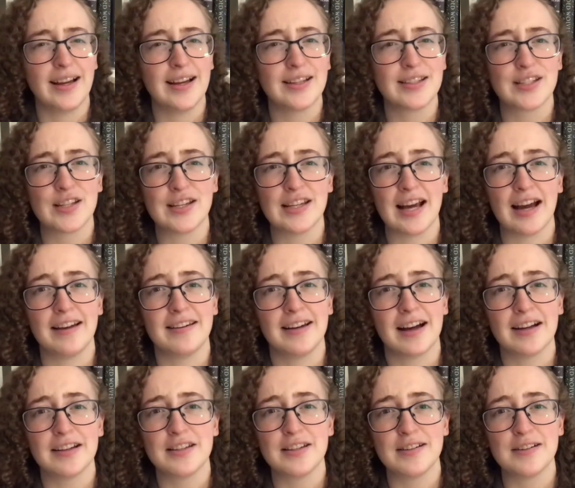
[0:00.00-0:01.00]
So yeah,
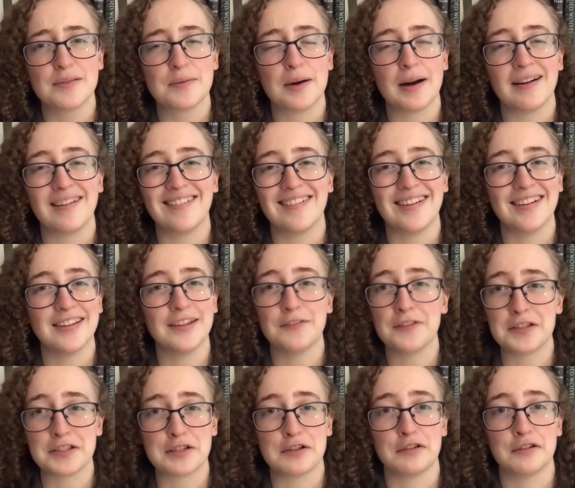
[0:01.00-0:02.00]
not doing well on the
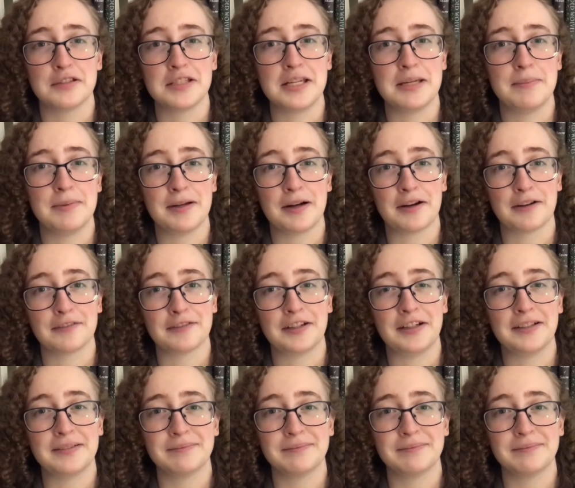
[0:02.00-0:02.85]
physical TBR front.